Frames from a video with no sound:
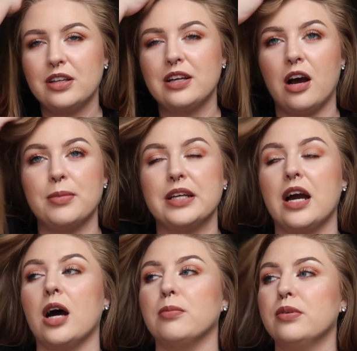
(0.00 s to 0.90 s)

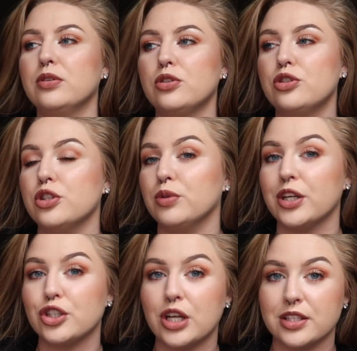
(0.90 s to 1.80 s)
coming up
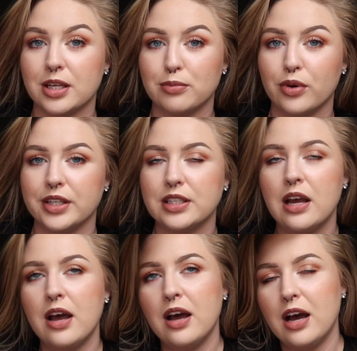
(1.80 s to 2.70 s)
soonish at some point
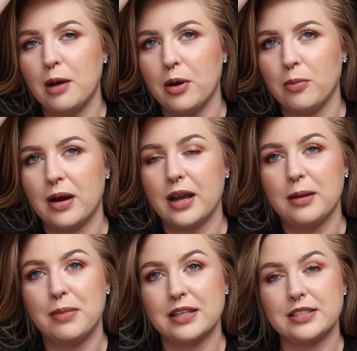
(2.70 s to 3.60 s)
about
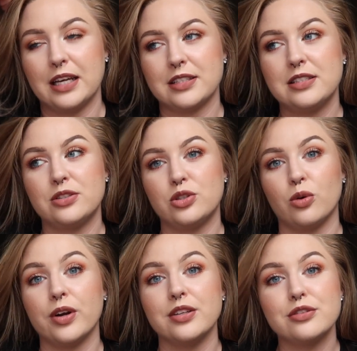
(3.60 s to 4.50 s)
my best guest
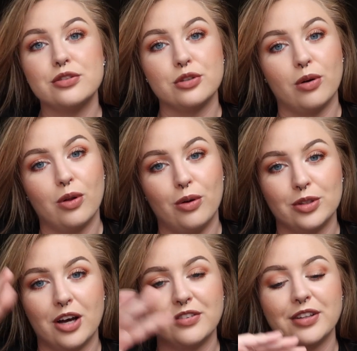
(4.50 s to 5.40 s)
stories, so I'll
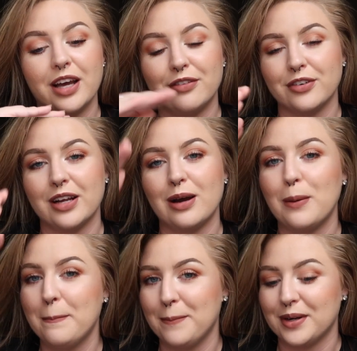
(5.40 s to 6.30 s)
hold off on that for
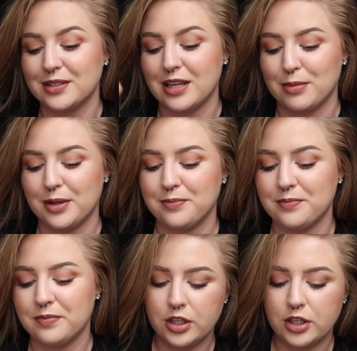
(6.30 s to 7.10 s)
now, but it's coming.